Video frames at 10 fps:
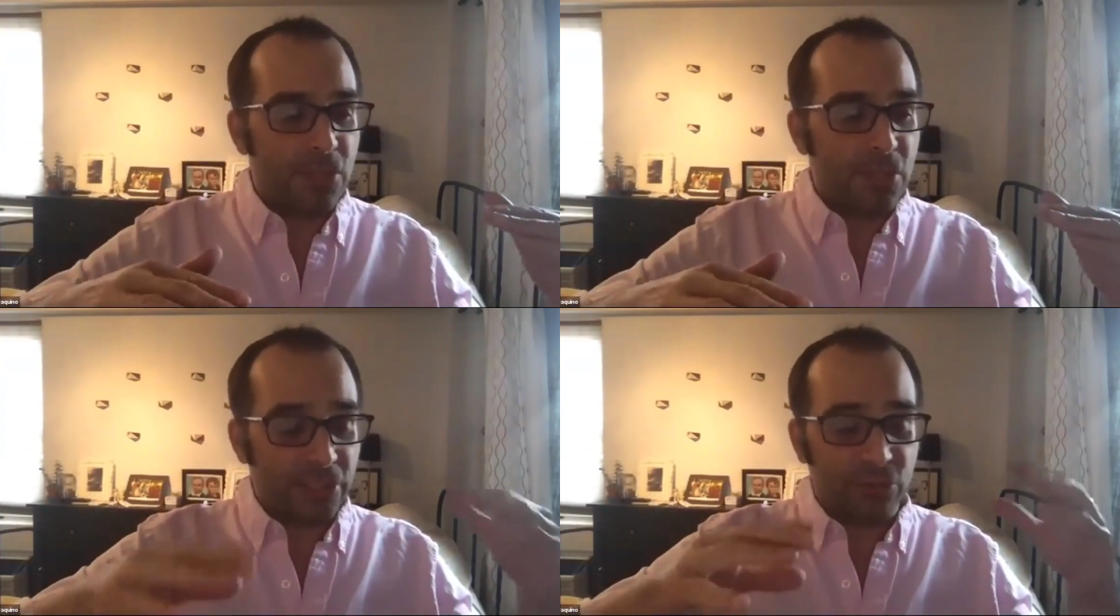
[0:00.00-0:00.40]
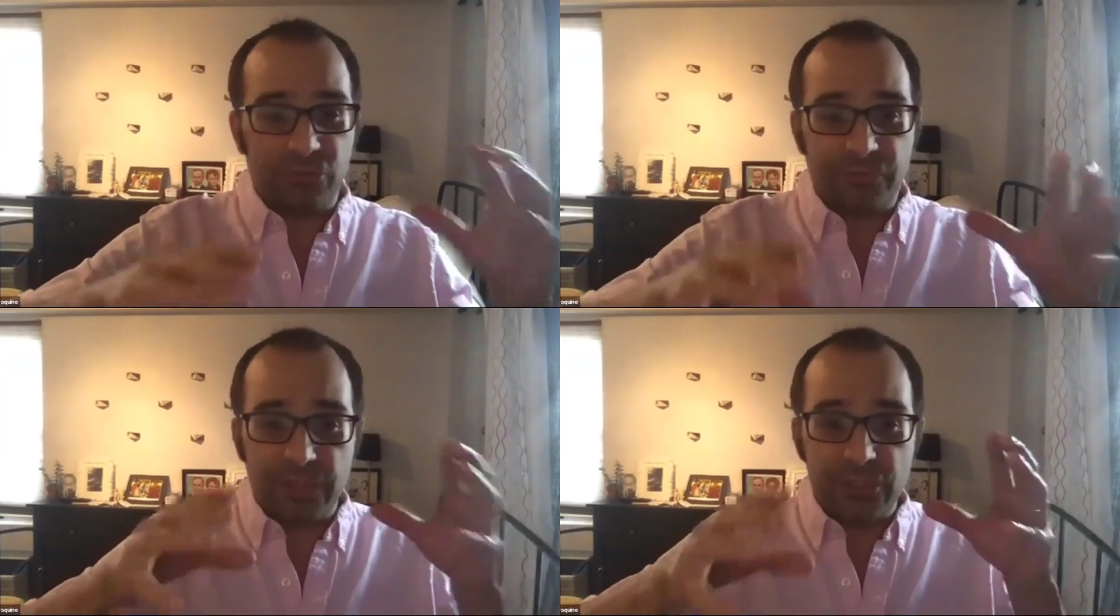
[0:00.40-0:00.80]
actually
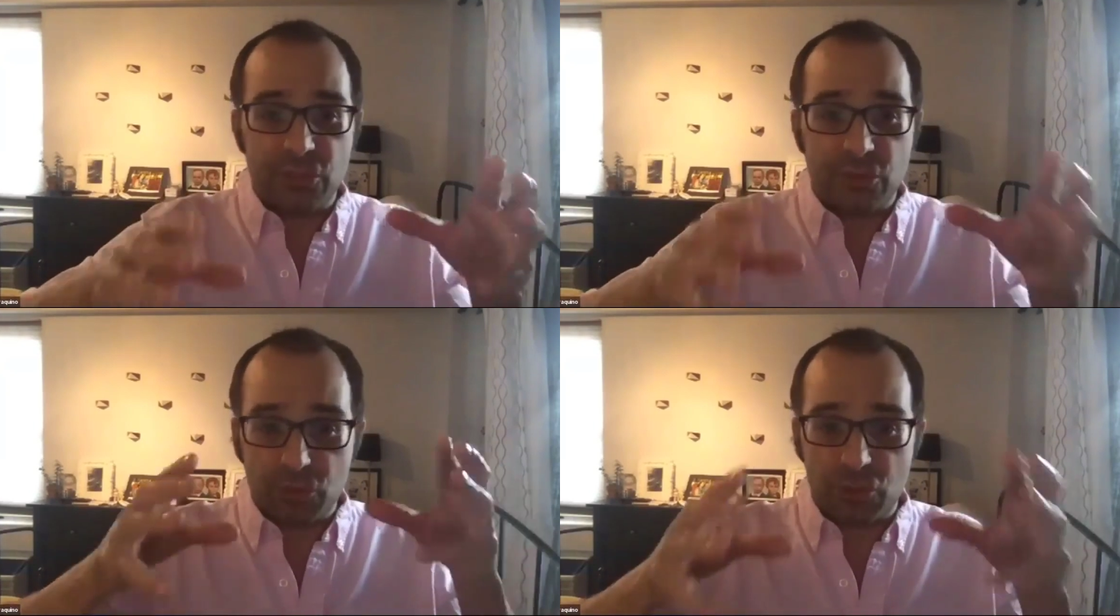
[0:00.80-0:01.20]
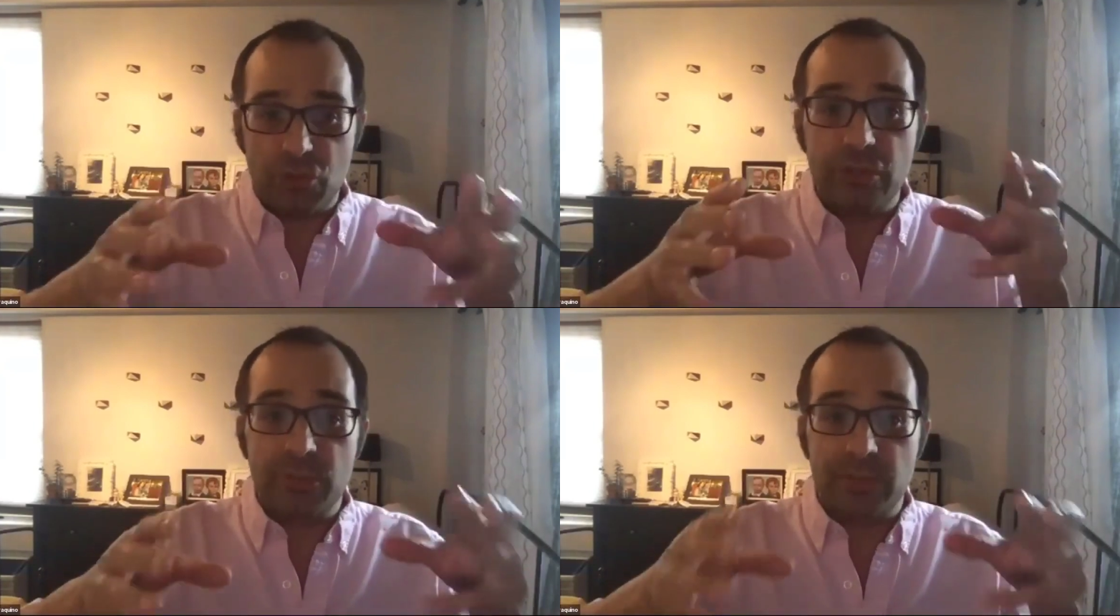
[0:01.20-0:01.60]
physical
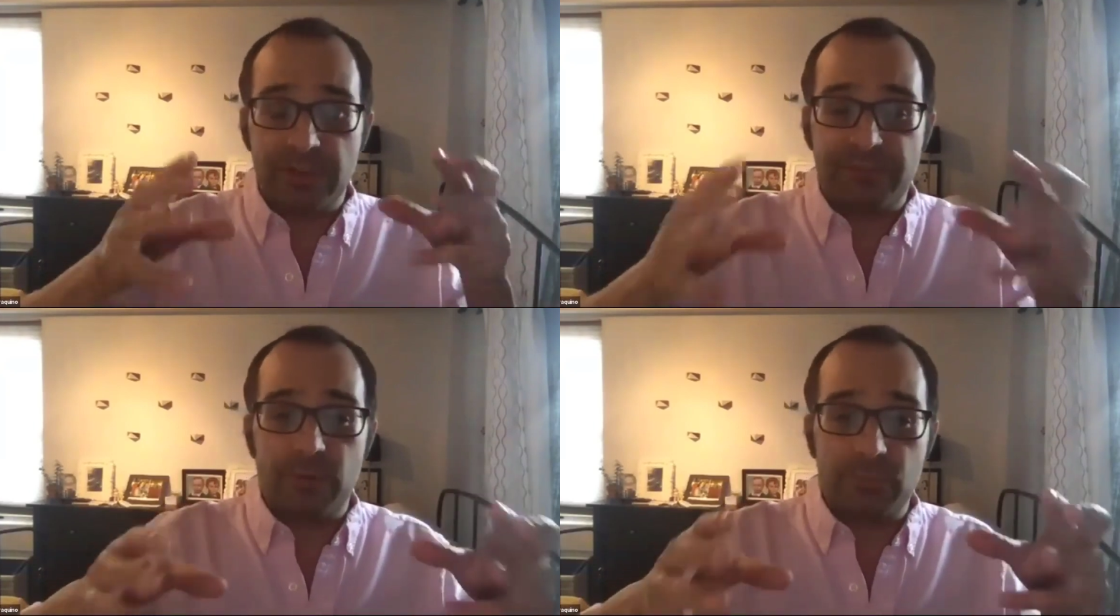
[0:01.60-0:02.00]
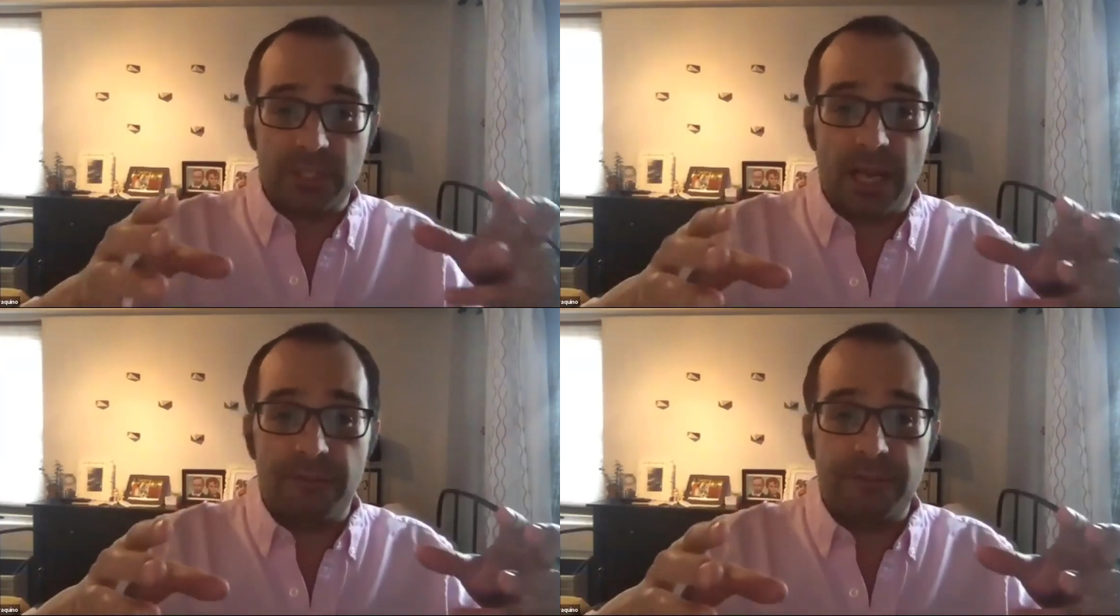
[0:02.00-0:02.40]
studios where you film
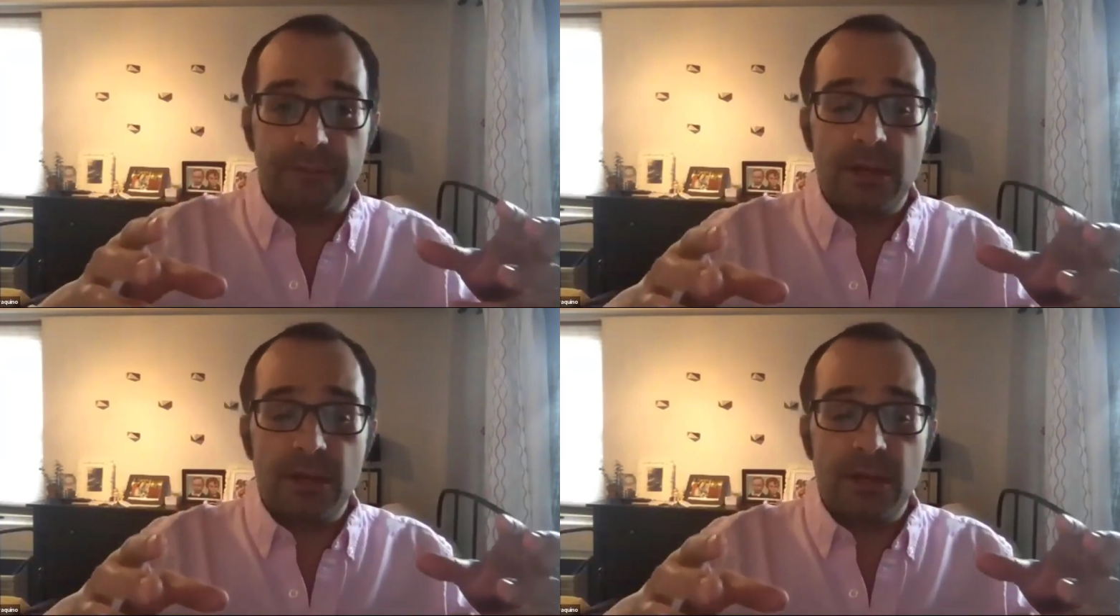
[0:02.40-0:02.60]
stuff